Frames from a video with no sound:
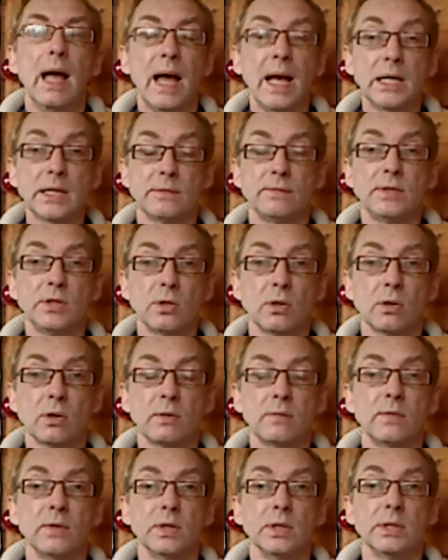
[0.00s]
as
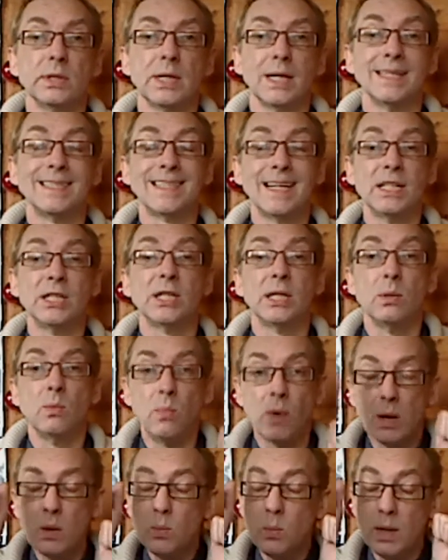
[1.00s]
photographers, essentially
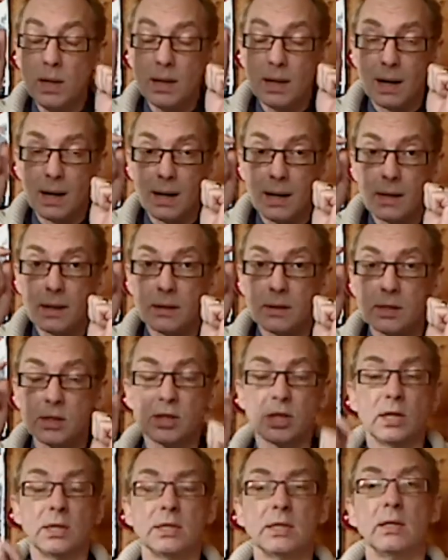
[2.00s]
when we click the
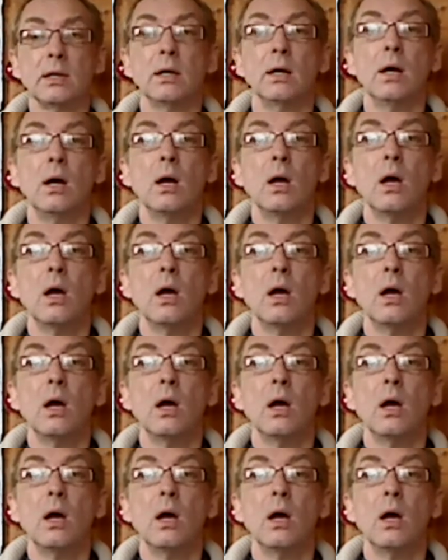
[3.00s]
shutter,